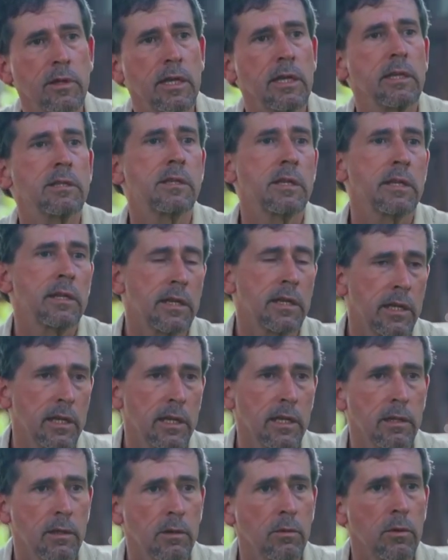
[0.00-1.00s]
easy to get
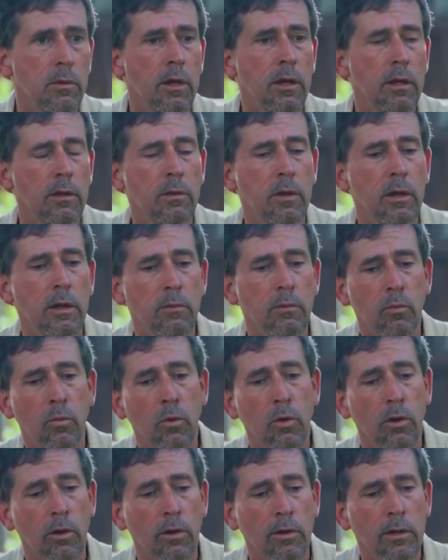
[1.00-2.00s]
in and, and, and
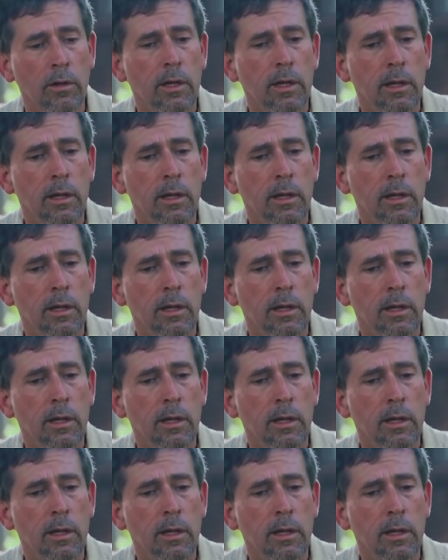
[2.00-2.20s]
work.